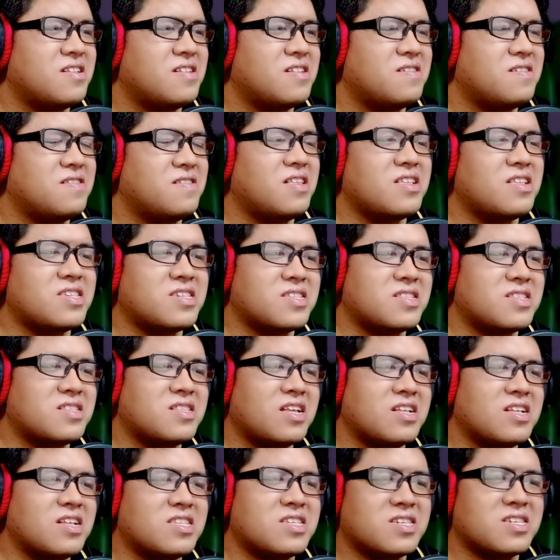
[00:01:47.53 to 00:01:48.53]
Let's
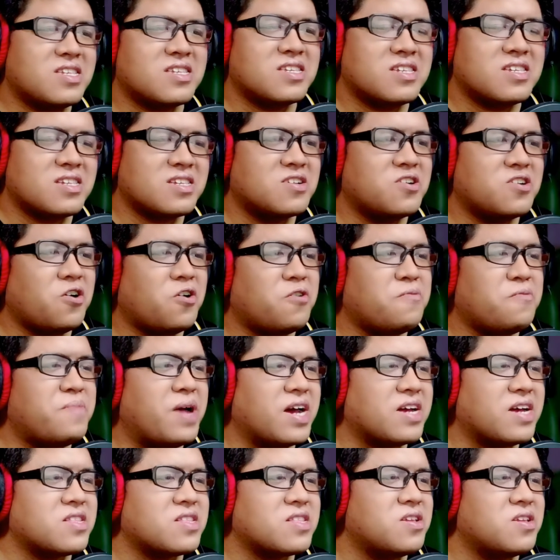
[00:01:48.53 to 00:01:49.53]
let's go
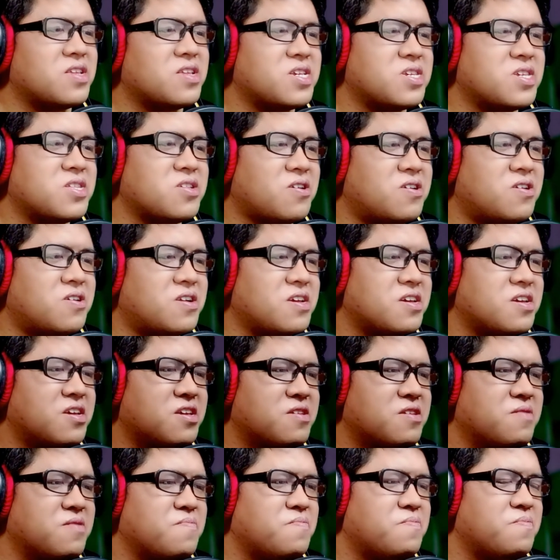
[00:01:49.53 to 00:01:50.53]
back to the
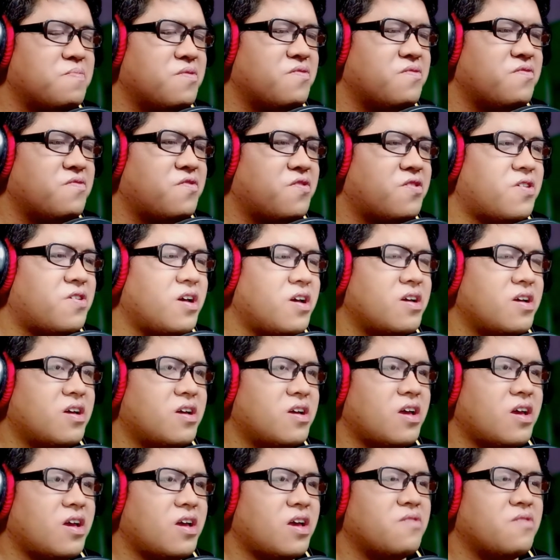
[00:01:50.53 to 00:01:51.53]
starting before I,
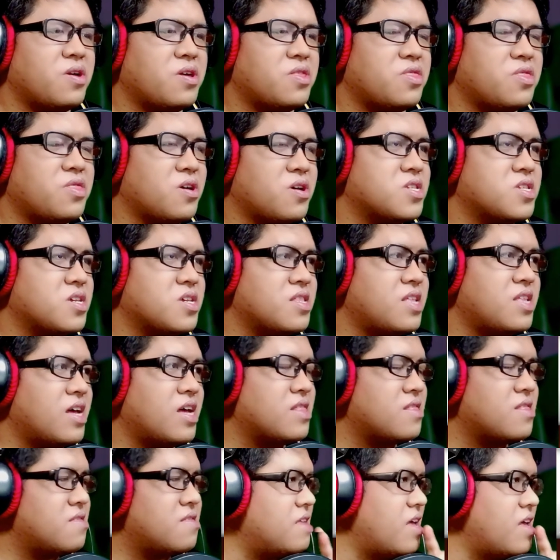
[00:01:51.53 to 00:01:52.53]
I give my thoughts on that
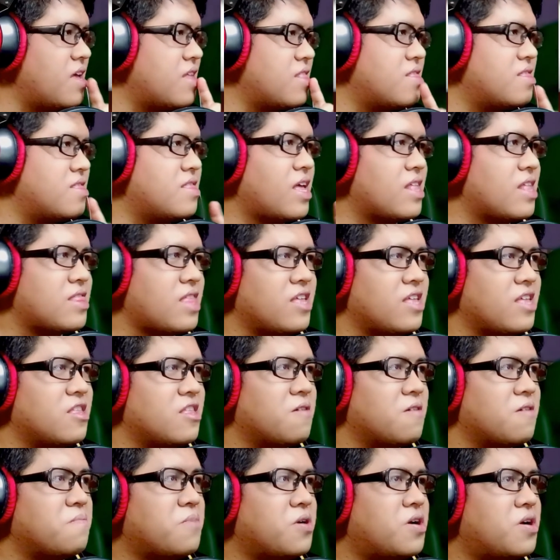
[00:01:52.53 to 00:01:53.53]
that that
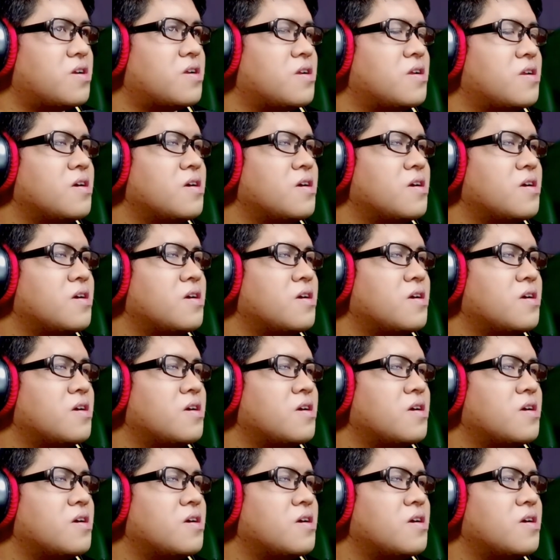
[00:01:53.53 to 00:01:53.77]
ending part.